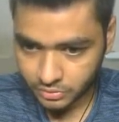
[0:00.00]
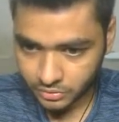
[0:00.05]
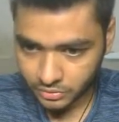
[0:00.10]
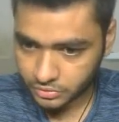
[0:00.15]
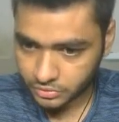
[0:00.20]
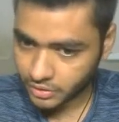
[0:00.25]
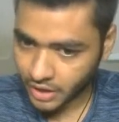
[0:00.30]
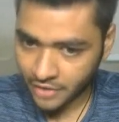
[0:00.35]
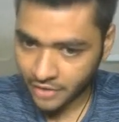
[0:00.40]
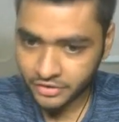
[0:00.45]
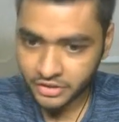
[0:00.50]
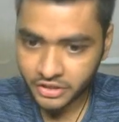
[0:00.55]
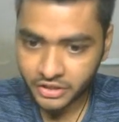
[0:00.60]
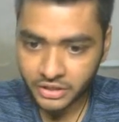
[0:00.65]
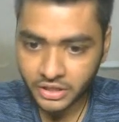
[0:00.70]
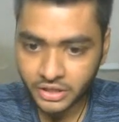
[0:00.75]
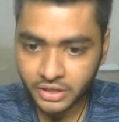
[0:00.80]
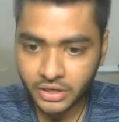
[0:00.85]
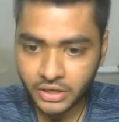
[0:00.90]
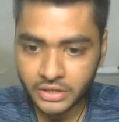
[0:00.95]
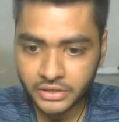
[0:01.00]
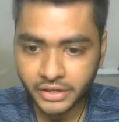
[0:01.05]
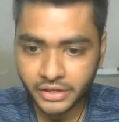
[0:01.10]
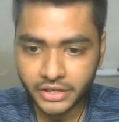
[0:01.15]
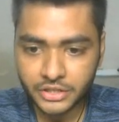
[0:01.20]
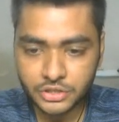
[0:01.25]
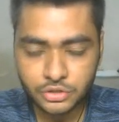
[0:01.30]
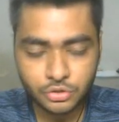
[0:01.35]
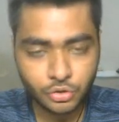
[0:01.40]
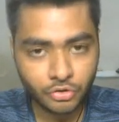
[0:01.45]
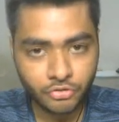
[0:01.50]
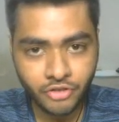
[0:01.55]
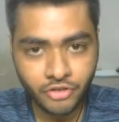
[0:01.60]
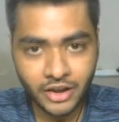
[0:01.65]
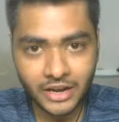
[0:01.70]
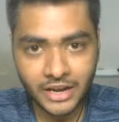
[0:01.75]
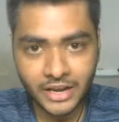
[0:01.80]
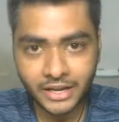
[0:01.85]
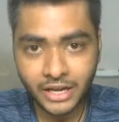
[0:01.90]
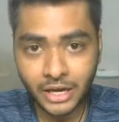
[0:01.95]
So everything done. There is no
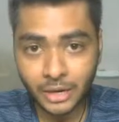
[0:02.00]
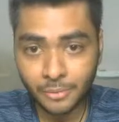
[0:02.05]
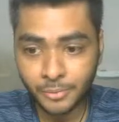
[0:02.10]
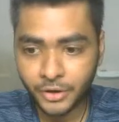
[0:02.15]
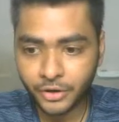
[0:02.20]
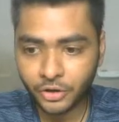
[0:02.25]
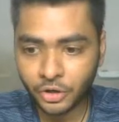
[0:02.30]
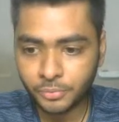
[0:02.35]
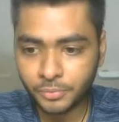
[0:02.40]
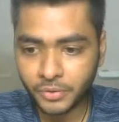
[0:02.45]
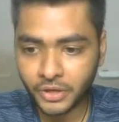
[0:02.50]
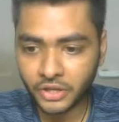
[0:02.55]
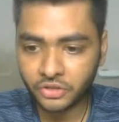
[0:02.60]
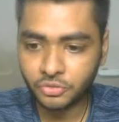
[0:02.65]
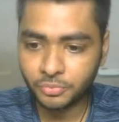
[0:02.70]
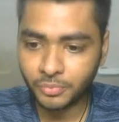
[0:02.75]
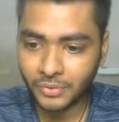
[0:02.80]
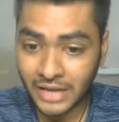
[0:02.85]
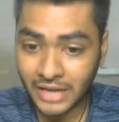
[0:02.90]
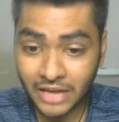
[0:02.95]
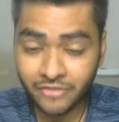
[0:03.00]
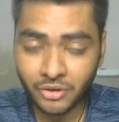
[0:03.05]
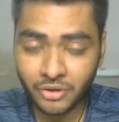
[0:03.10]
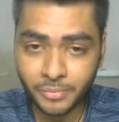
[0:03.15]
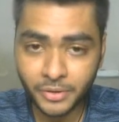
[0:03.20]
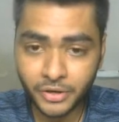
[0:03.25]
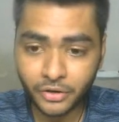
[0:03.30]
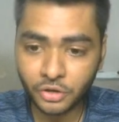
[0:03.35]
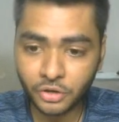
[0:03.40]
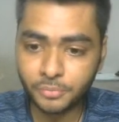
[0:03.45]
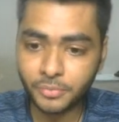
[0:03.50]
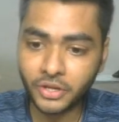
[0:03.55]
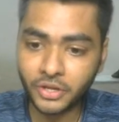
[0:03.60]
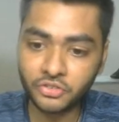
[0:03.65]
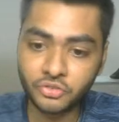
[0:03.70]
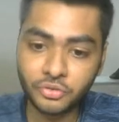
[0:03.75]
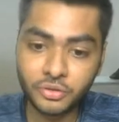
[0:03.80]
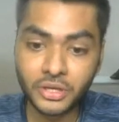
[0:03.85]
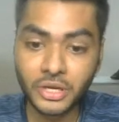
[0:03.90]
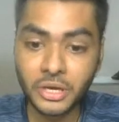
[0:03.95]
file like update.php, live
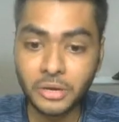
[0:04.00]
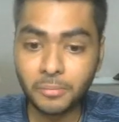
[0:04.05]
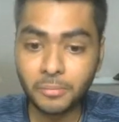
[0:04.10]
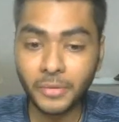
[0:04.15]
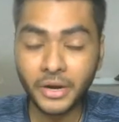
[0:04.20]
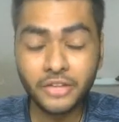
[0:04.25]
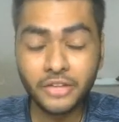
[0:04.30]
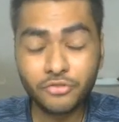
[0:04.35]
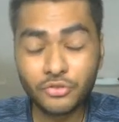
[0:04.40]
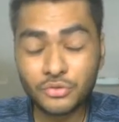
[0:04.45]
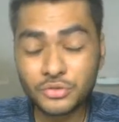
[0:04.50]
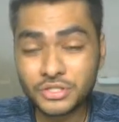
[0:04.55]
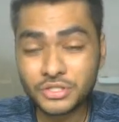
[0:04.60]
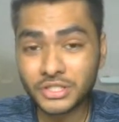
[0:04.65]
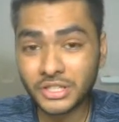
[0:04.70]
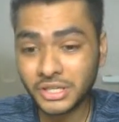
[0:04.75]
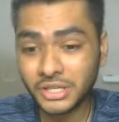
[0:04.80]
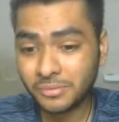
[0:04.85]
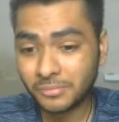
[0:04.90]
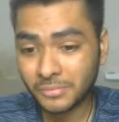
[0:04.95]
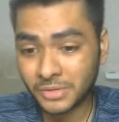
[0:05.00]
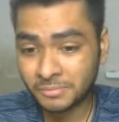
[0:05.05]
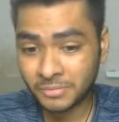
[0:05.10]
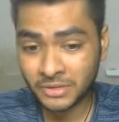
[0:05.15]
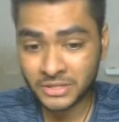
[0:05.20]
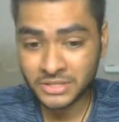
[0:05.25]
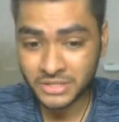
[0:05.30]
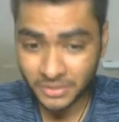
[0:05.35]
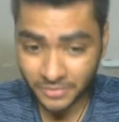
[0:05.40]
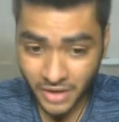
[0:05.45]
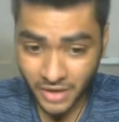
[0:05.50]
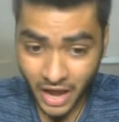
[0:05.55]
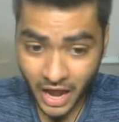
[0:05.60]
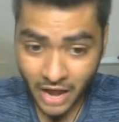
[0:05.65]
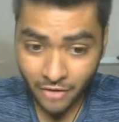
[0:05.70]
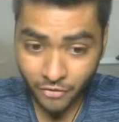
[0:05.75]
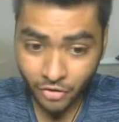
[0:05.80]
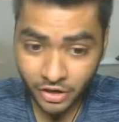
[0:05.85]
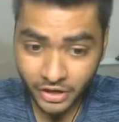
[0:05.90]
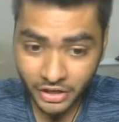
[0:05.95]
update.php. But if you see, but see,
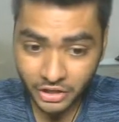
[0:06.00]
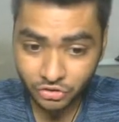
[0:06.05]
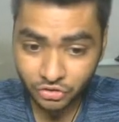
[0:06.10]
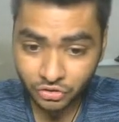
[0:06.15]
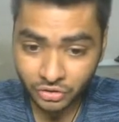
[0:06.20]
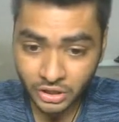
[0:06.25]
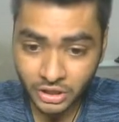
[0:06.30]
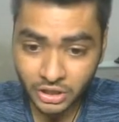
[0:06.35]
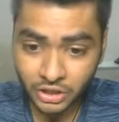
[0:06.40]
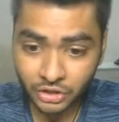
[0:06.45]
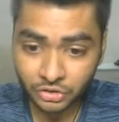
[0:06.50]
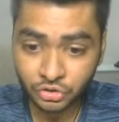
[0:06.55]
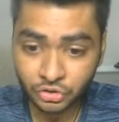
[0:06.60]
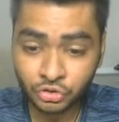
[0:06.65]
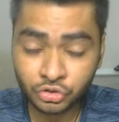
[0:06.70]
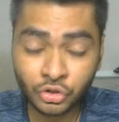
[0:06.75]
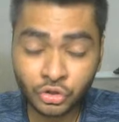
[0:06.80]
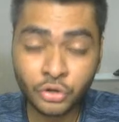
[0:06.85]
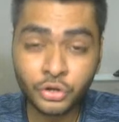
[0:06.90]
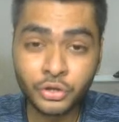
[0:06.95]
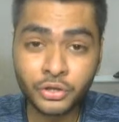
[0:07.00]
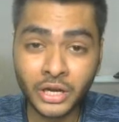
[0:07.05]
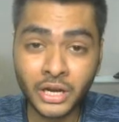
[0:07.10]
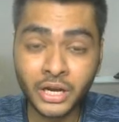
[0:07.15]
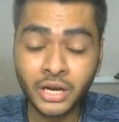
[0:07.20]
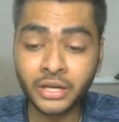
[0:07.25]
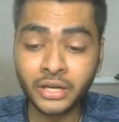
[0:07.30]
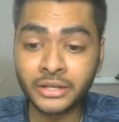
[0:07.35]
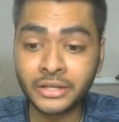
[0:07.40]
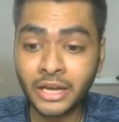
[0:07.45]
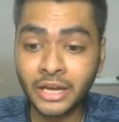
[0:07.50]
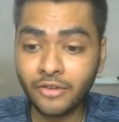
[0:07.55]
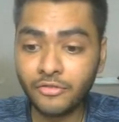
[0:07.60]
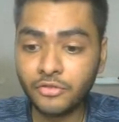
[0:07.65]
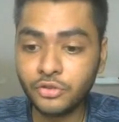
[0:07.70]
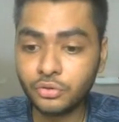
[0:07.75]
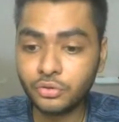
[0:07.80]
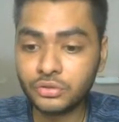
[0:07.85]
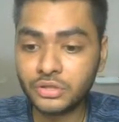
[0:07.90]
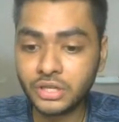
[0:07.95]
I've already showed gave
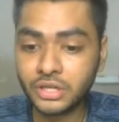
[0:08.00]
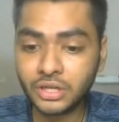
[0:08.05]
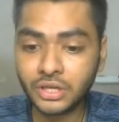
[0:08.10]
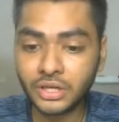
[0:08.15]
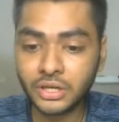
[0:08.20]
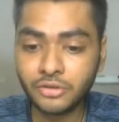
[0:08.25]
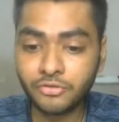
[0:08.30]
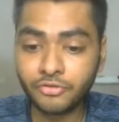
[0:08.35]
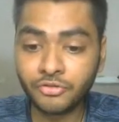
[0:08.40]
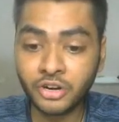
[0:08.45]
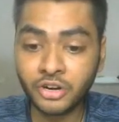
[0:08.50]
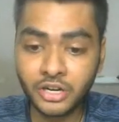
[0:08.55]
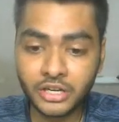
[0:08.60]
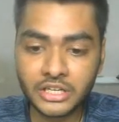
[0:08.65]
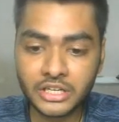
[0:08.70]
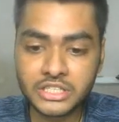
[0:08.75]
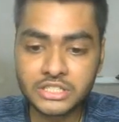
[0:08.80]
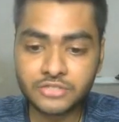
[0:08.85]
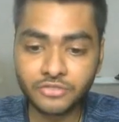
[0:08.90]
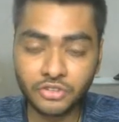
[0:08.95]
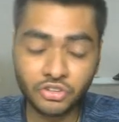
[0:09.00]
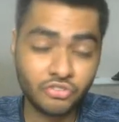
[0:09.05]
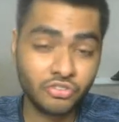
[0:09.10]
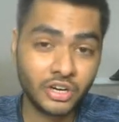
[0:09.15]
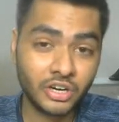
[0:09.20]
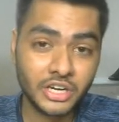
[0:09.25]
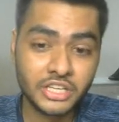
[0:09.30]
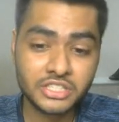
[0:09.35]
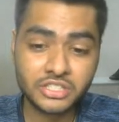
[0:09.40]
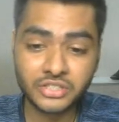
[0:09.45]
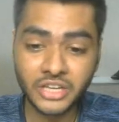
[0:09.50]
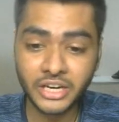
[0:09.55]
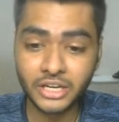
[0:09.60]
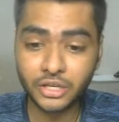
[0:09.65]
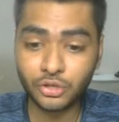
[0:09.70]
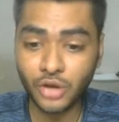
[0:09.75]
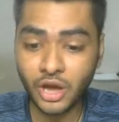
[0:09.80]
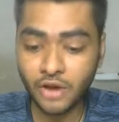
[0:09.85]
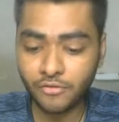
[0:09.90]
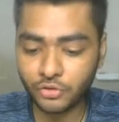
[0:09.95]
you the word list, which word list that
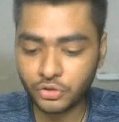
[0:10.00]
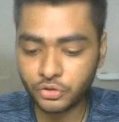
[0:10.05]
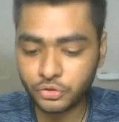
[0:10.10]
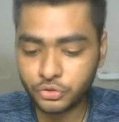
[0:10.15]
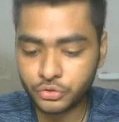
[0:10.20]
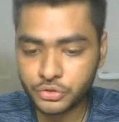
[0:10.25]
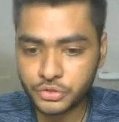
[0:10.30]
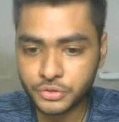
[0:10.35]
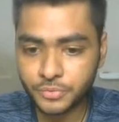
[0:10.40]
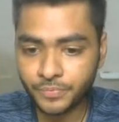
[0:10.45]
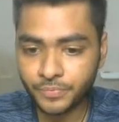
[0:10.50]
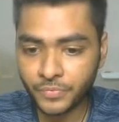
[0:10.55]
you have to use.